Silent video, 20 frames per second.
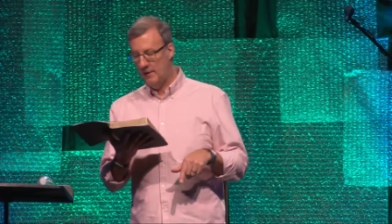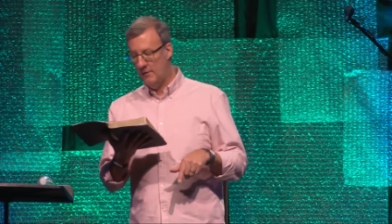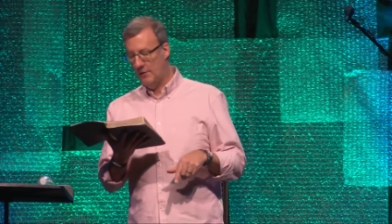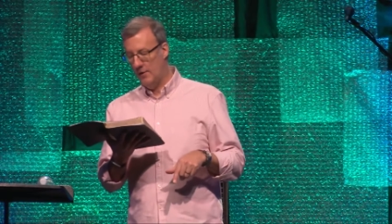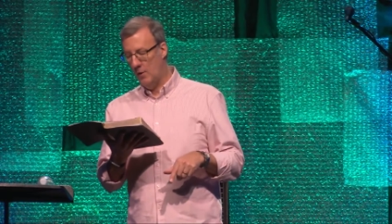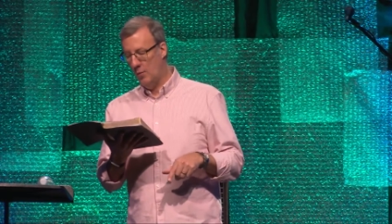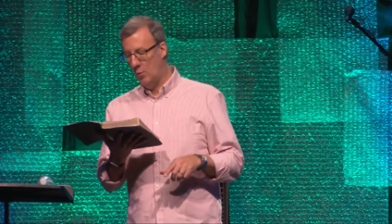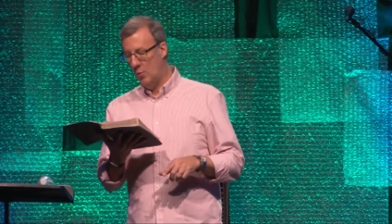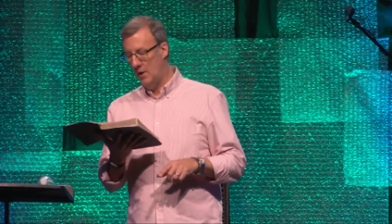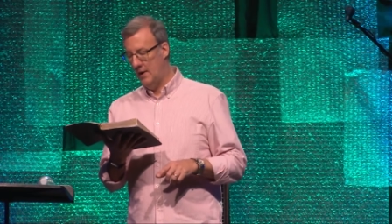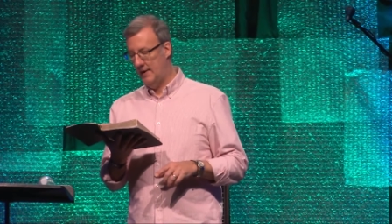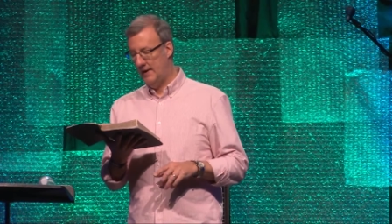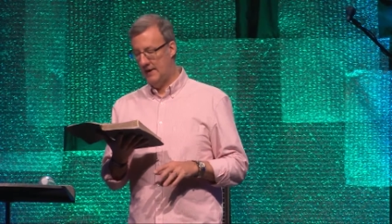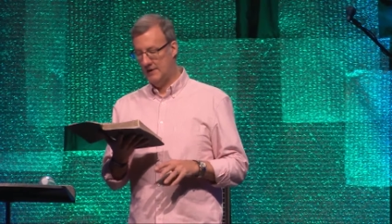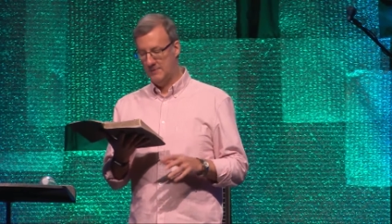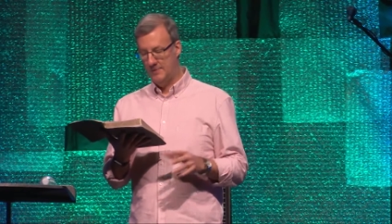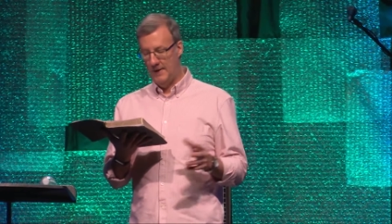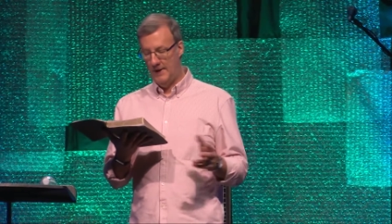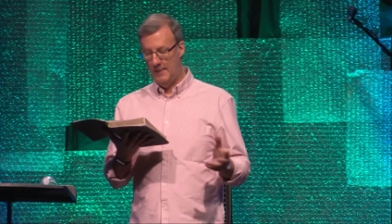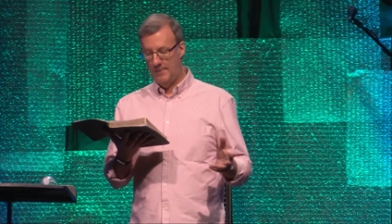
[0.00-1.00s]
though one,
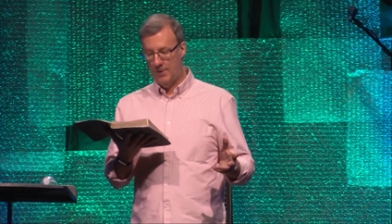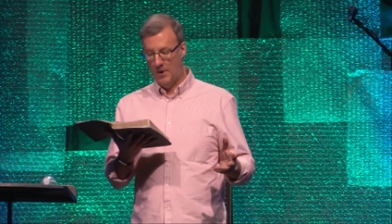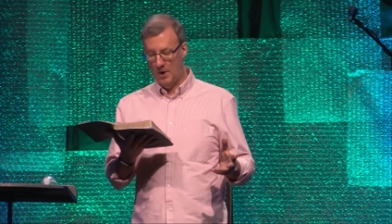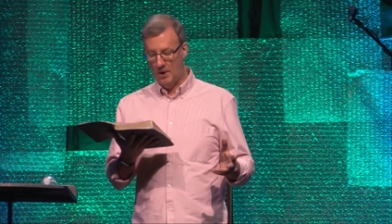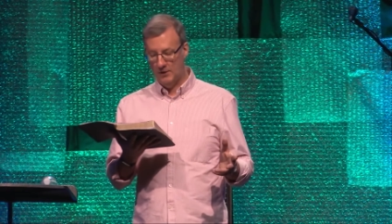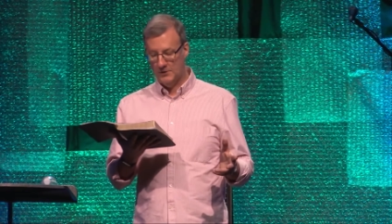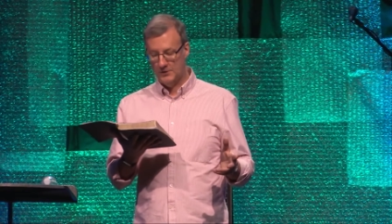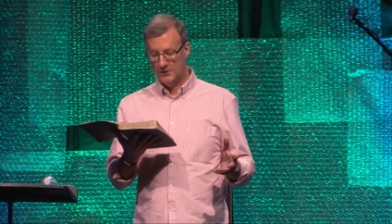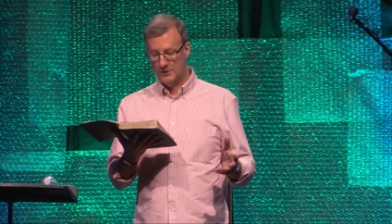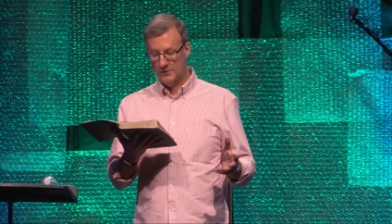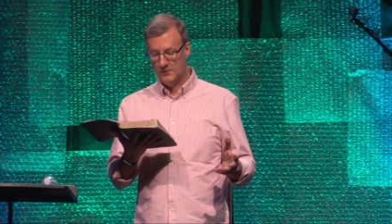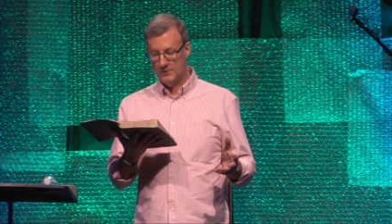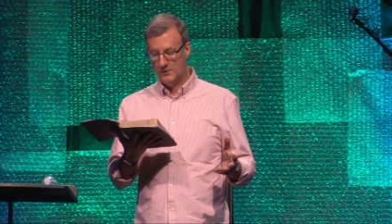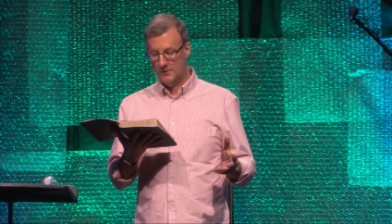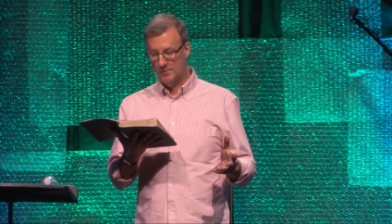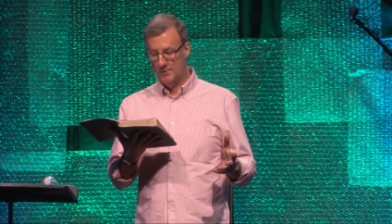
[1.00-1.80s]
has many parts,